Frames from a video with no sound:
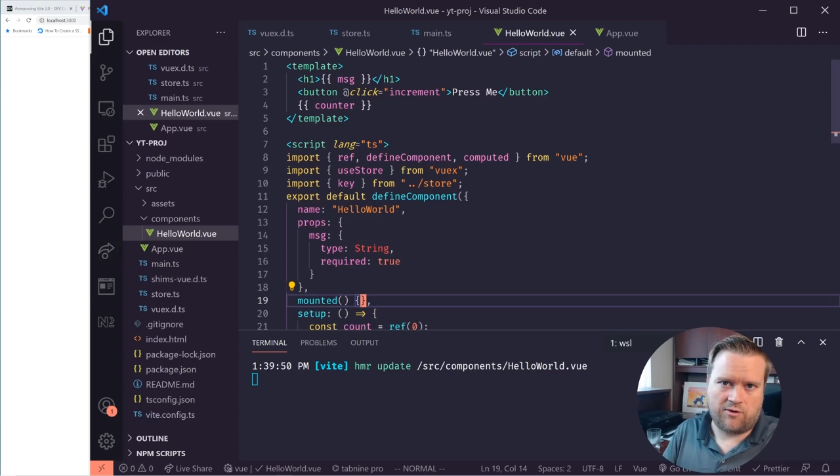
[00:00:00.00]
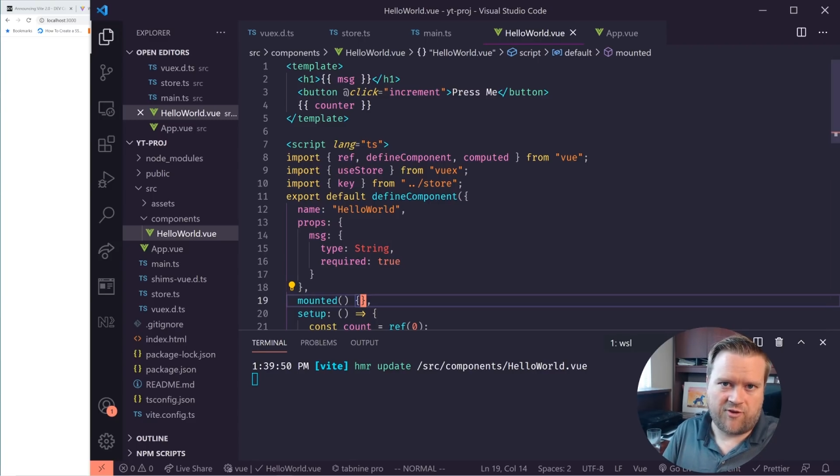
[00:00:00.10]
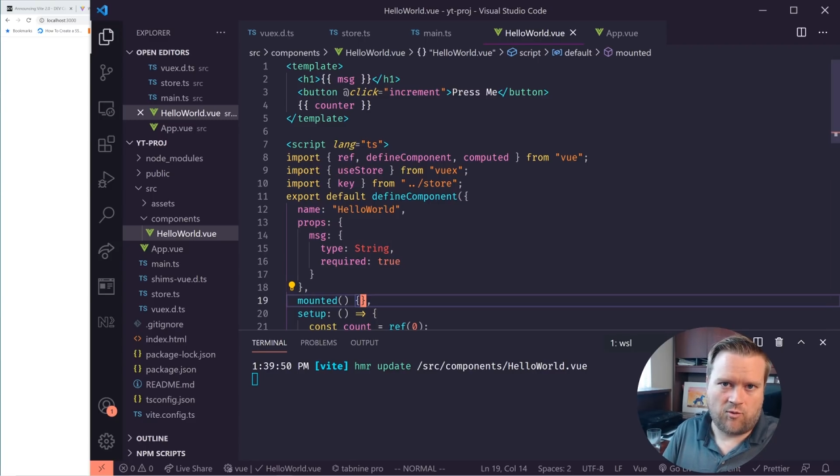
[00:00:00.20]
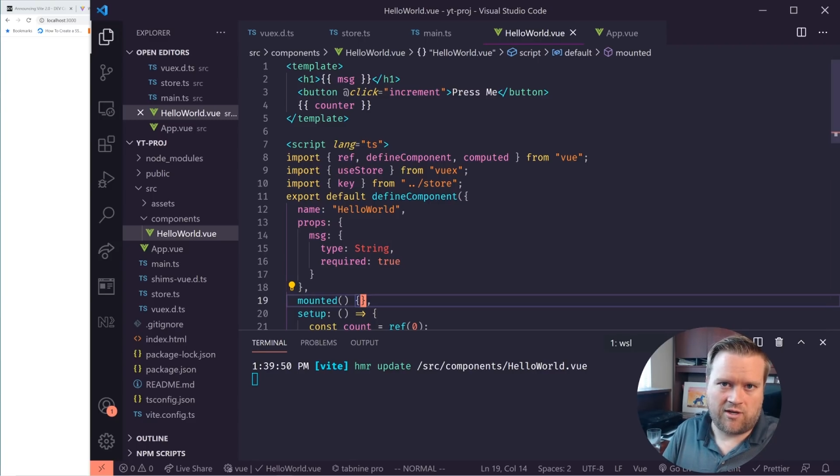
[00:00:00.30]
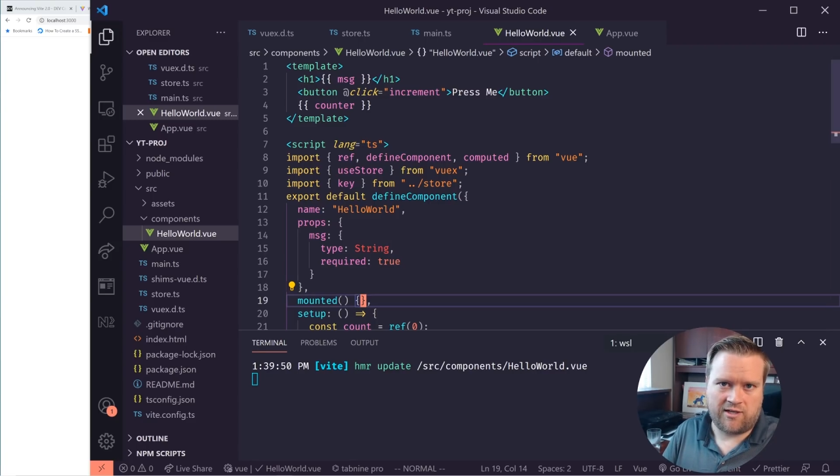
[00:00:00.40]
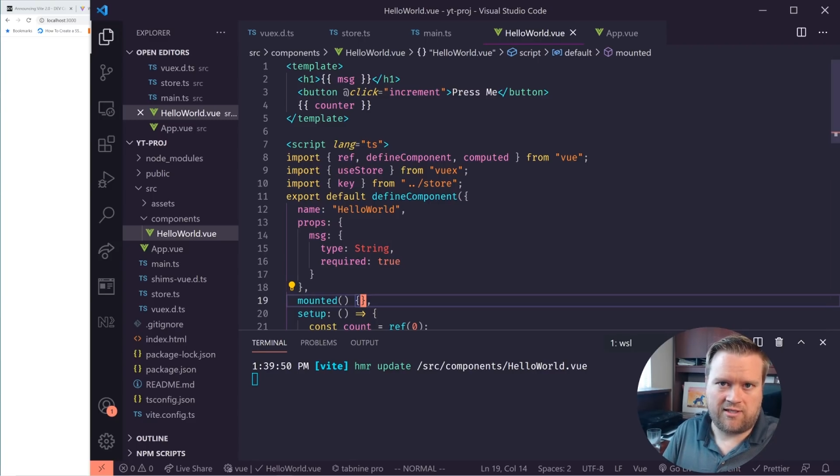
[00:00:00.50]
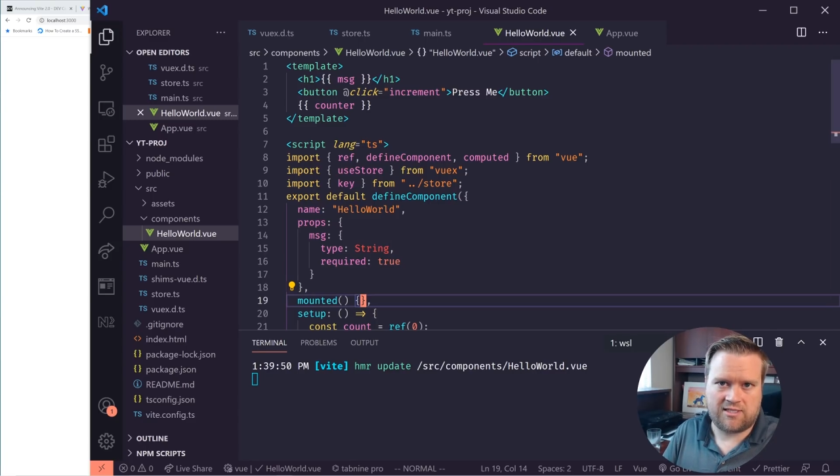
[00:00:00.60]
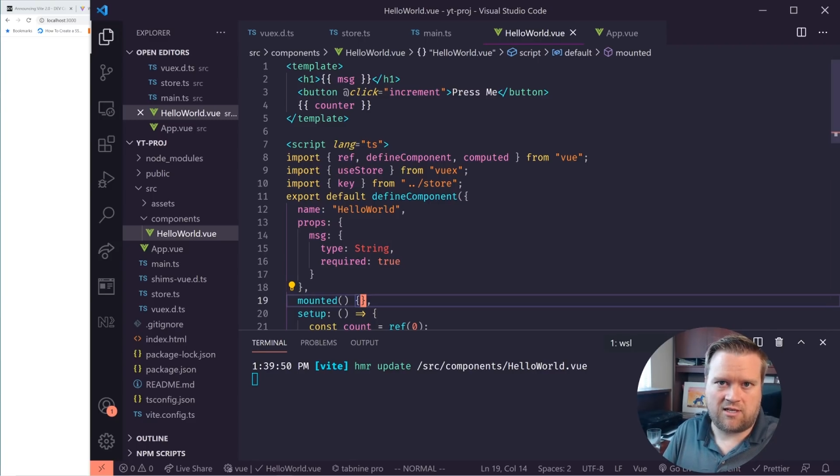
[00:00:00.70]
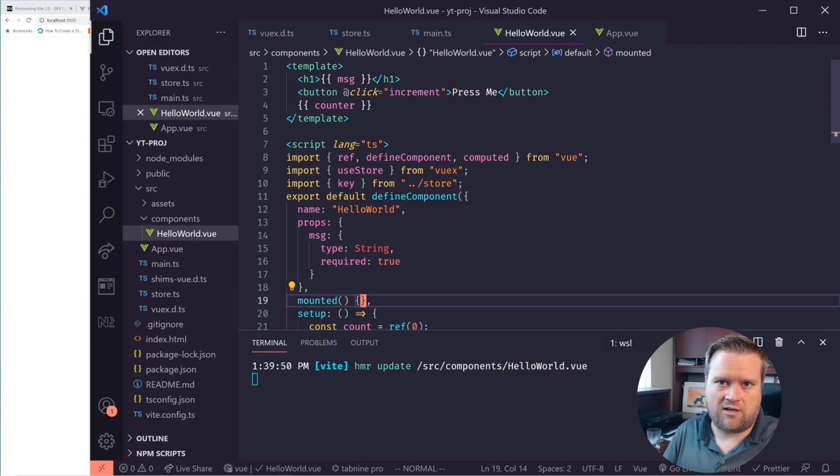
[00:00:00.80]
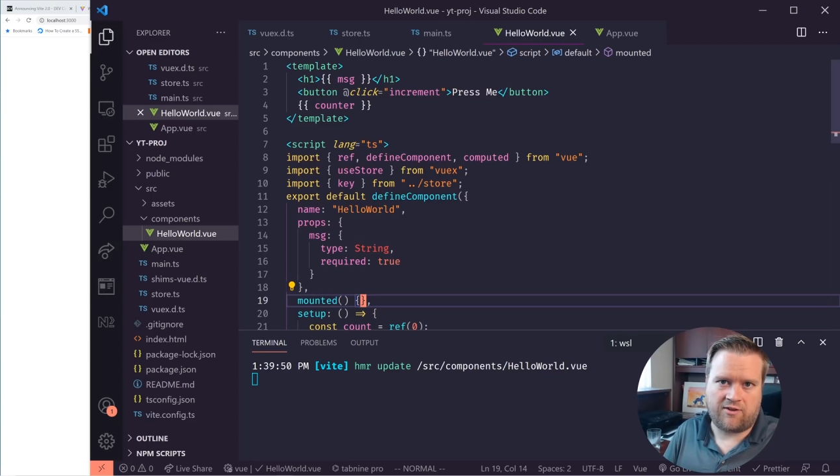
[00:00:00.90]
if you want to
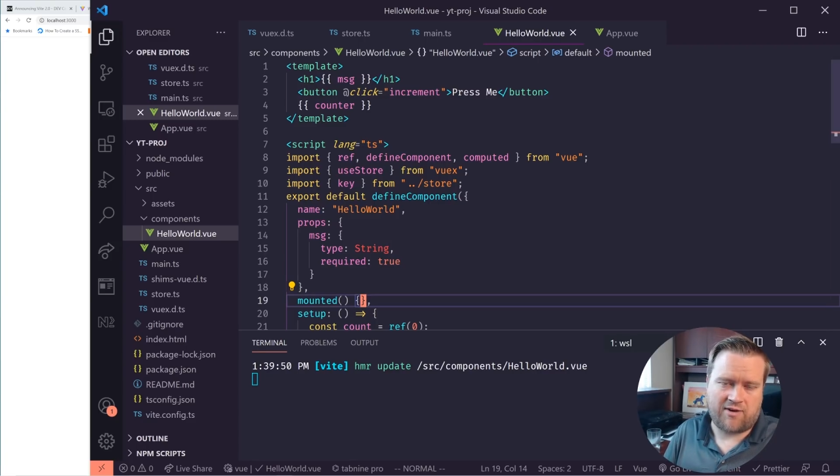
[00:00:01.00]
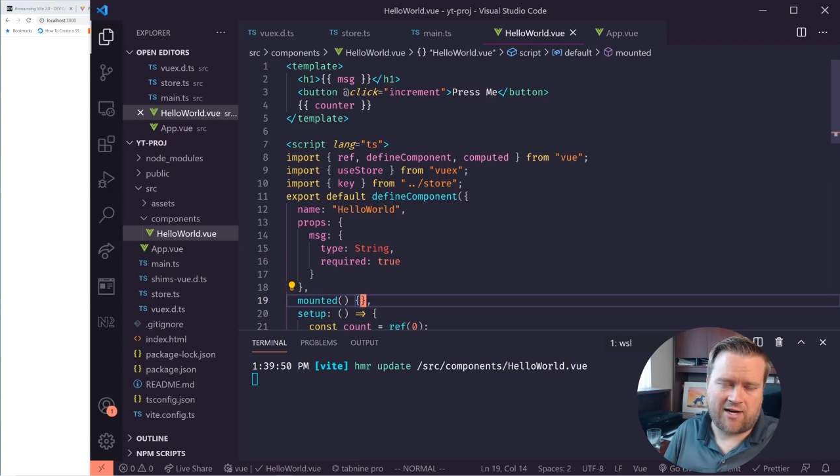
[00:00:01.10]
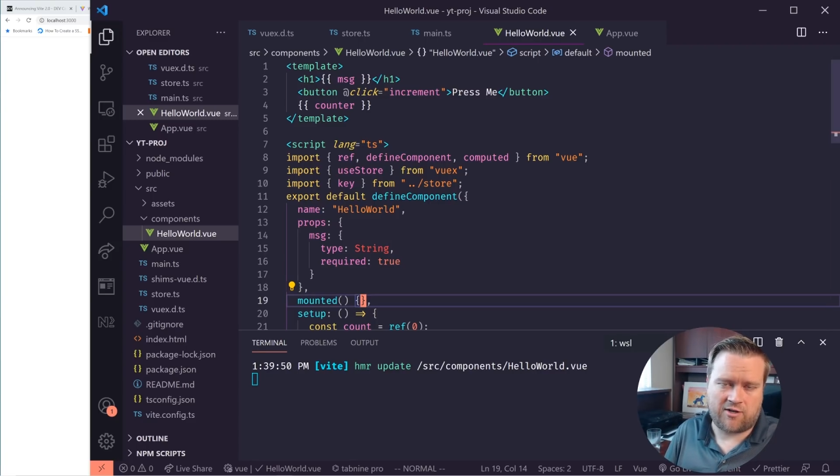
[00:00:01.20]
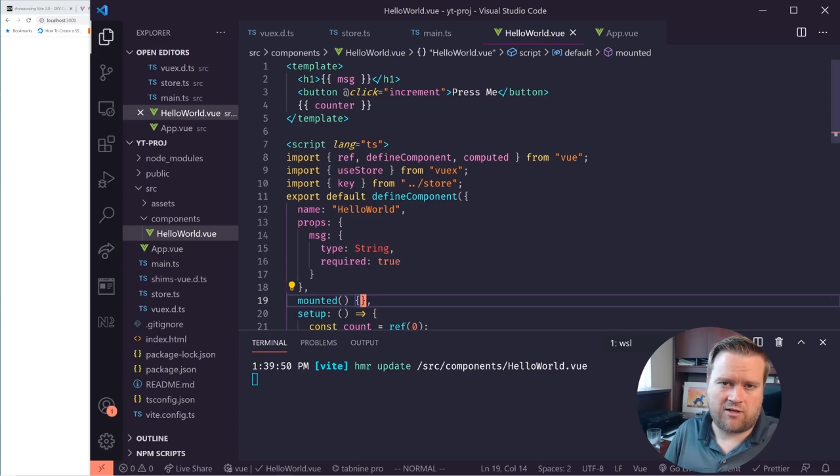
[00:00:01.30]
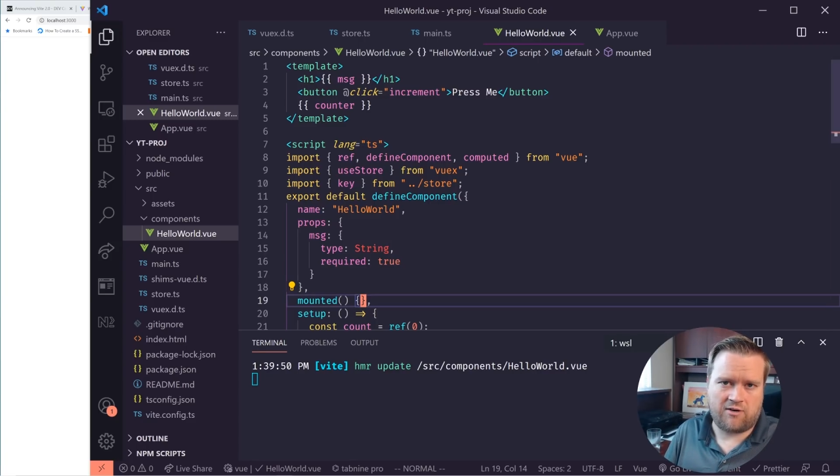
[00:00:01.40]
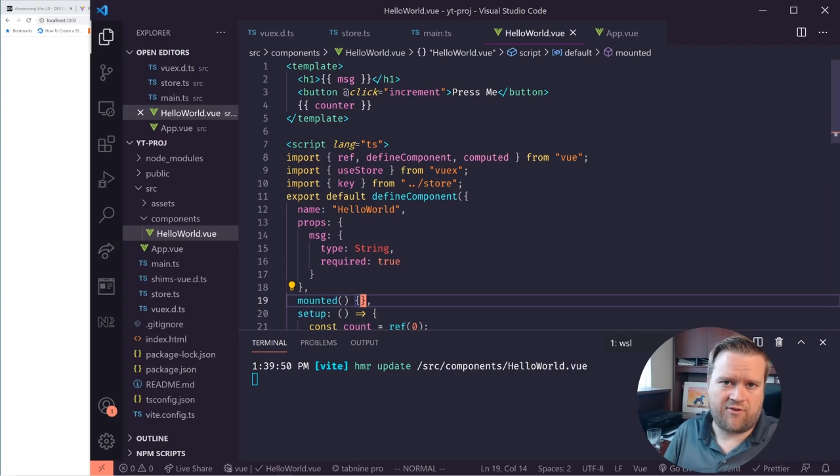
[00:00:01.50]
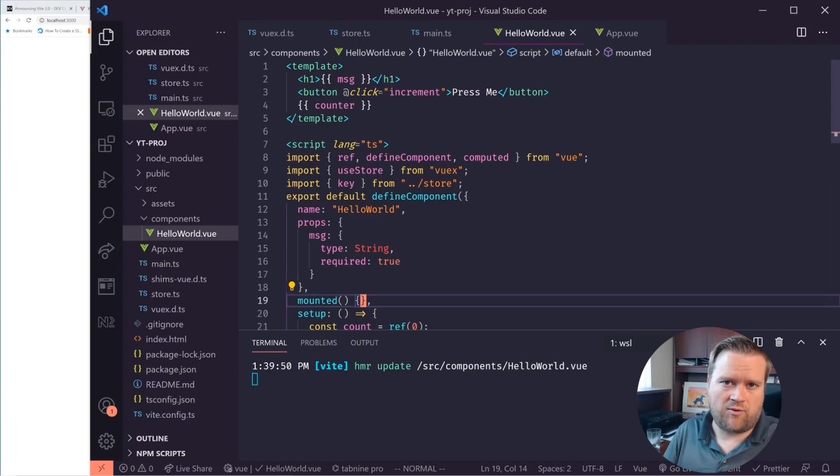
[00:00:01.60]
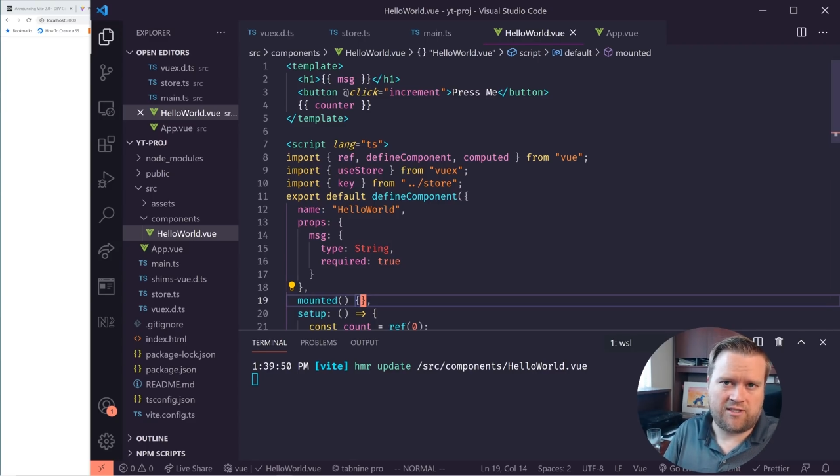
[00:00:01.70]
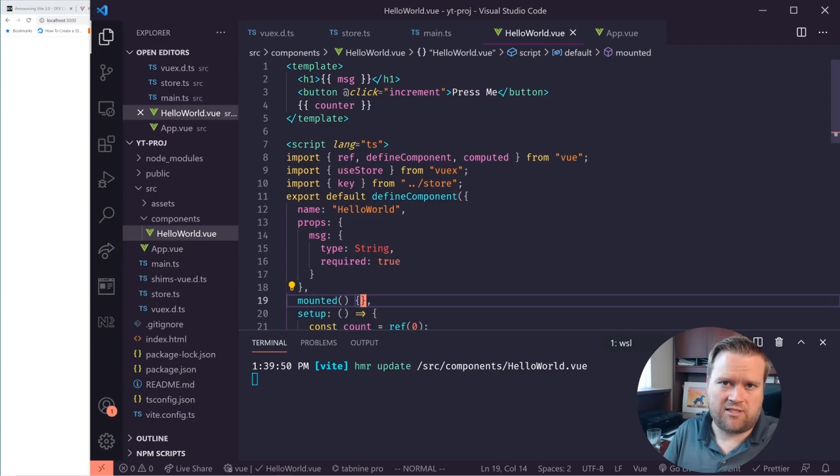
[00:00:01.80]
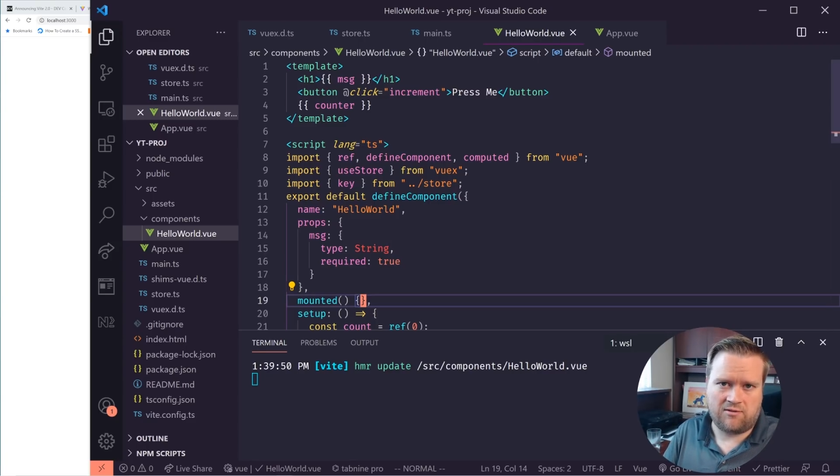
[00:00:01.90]
install the router, if you
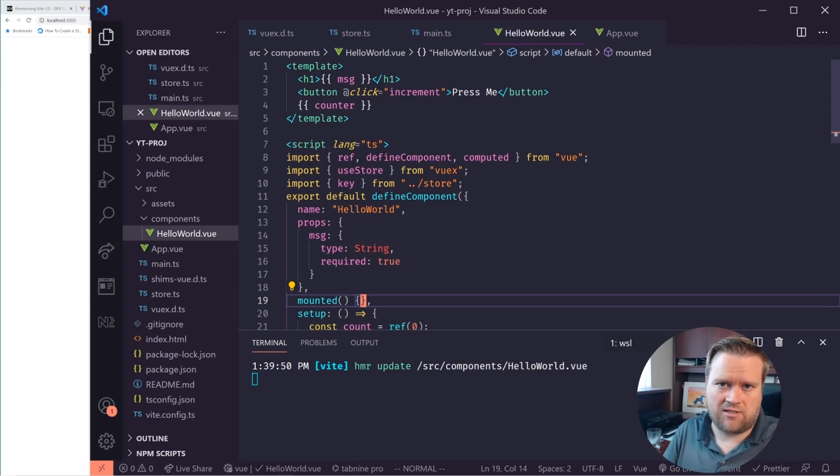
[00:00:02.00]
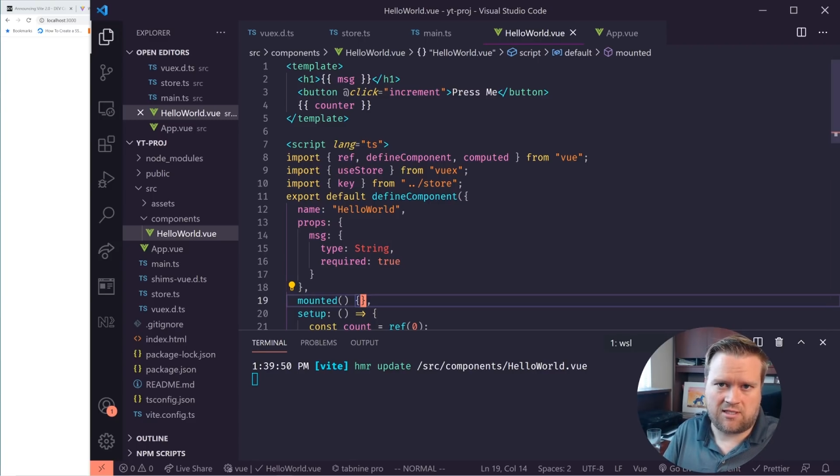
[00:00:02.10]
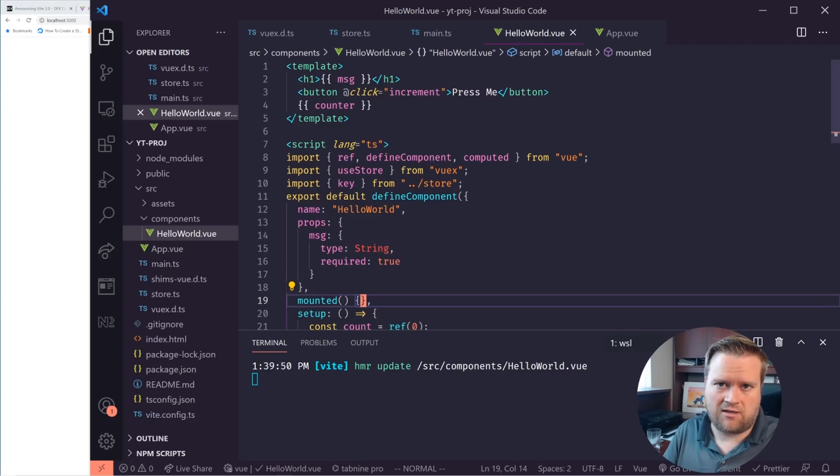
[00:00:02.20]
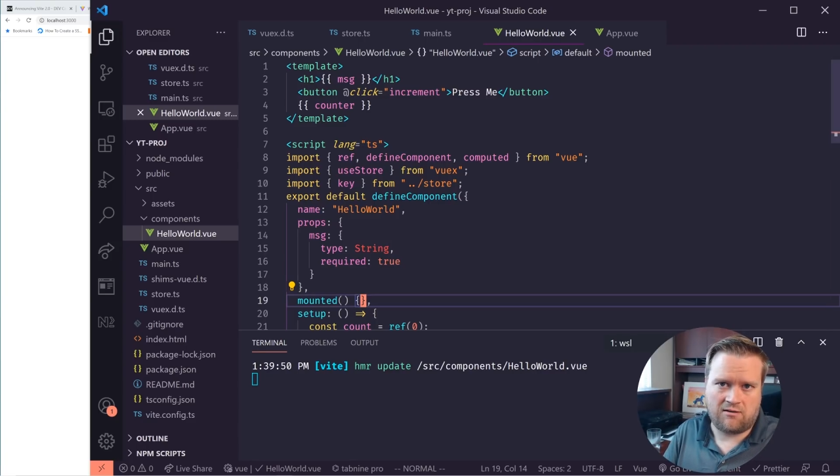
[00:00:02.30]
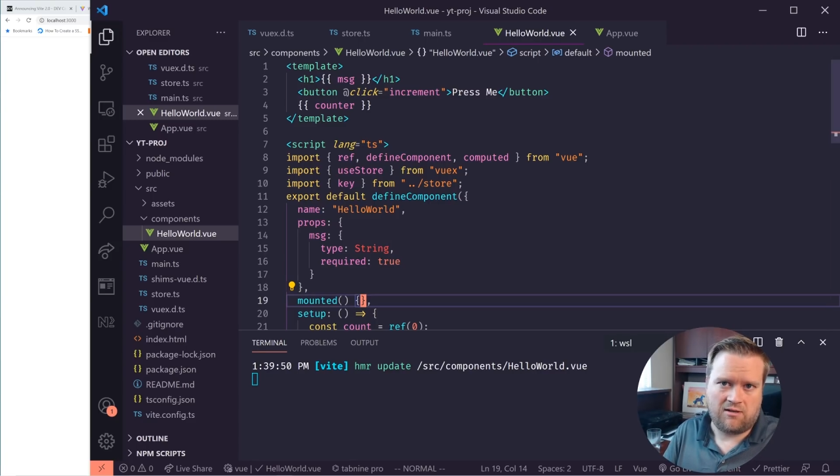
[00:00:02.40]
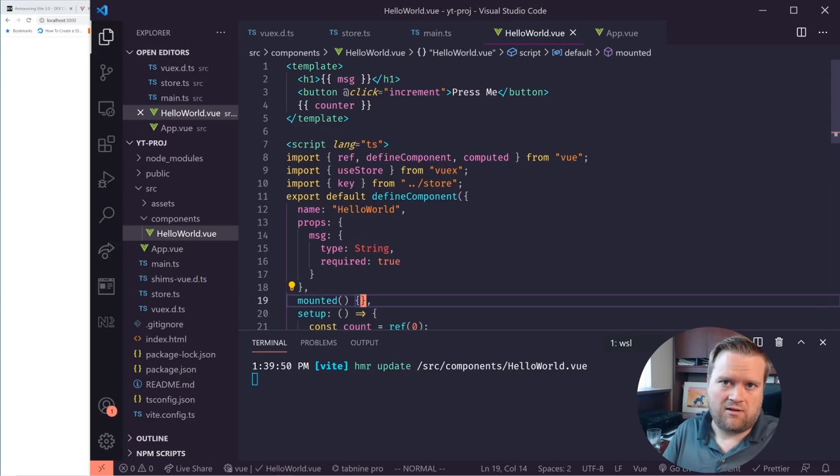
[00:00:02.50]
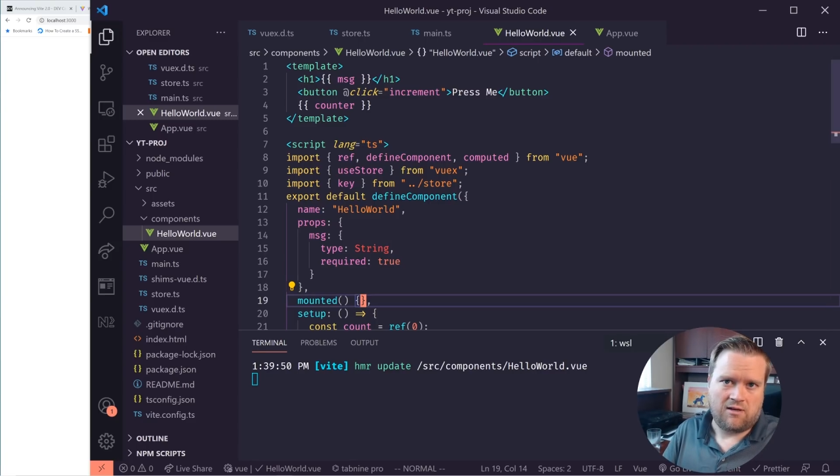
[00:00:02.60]
want to install